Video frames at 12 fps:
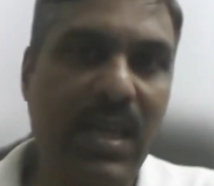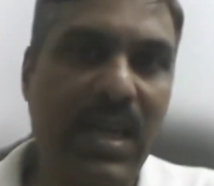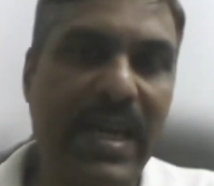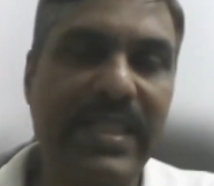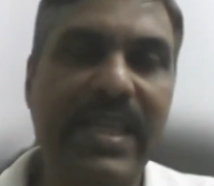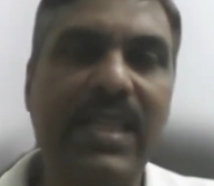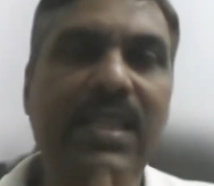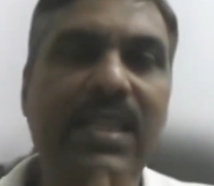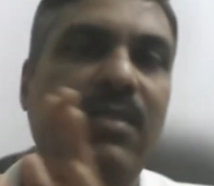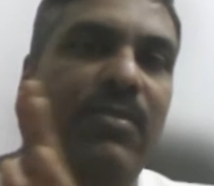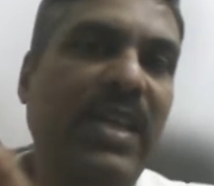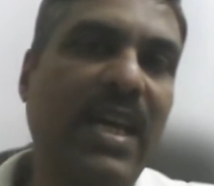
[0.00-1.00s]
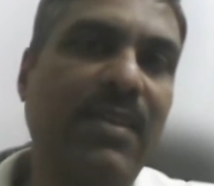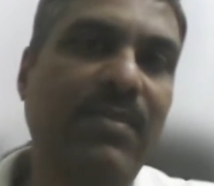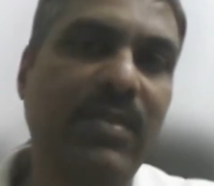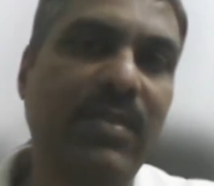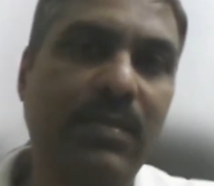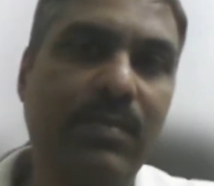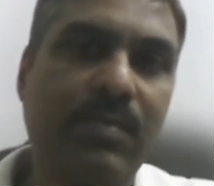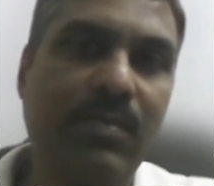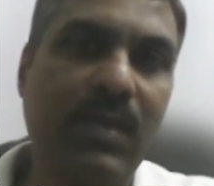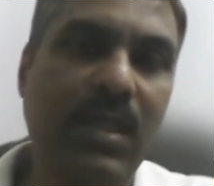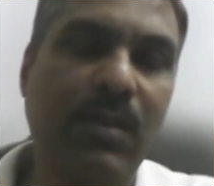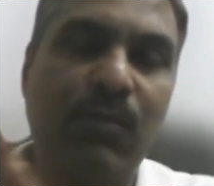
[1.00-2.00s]
and then we have
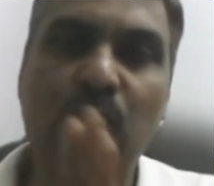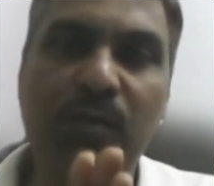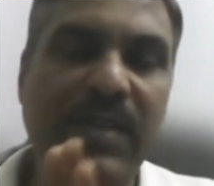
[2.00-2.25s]
4,